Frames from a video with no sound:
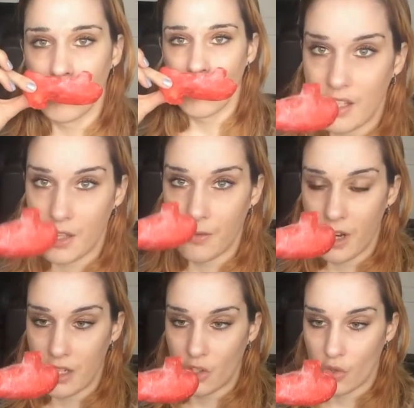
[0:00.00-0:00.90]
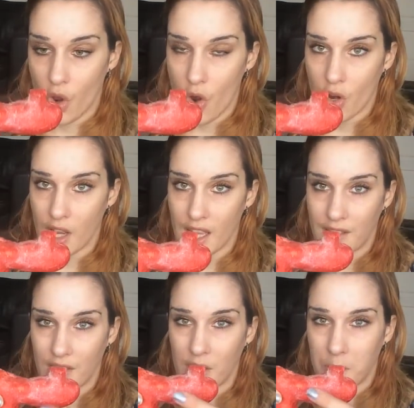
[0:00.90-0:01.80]
This is very strong.
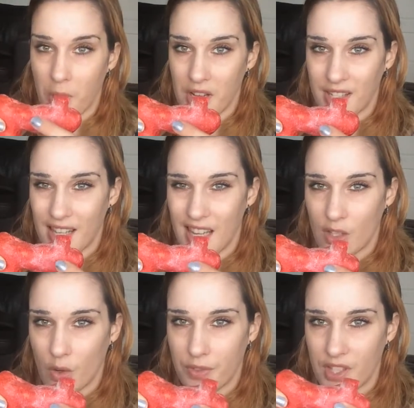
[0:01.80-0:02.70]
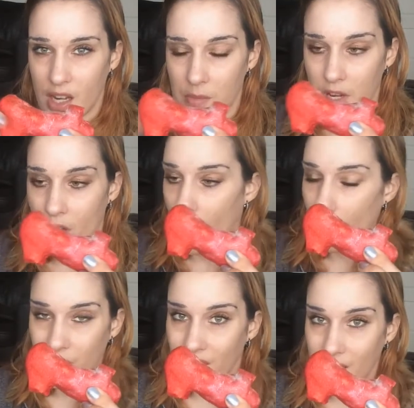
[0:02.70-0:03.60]
It's spicy, sort of cinnamon. I
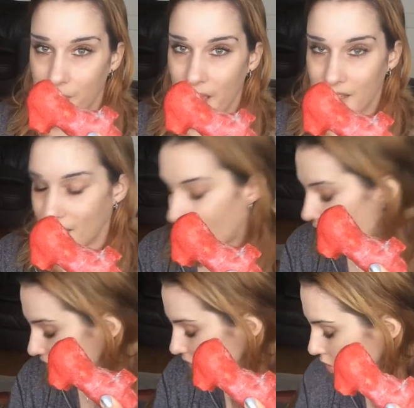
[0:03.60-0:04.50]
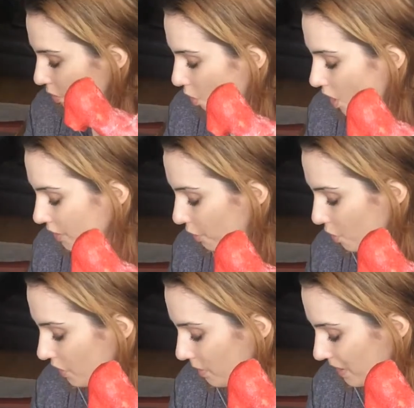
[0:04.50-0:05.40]
wasn't expecting that. I don't know what I
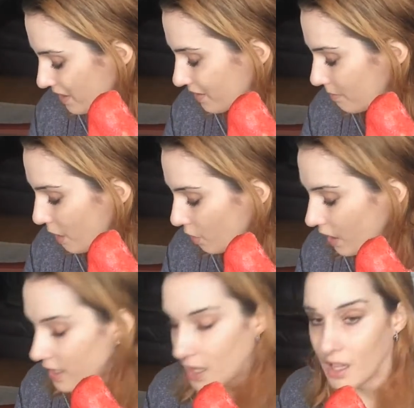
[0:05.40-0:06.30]
thought they were going to smell like.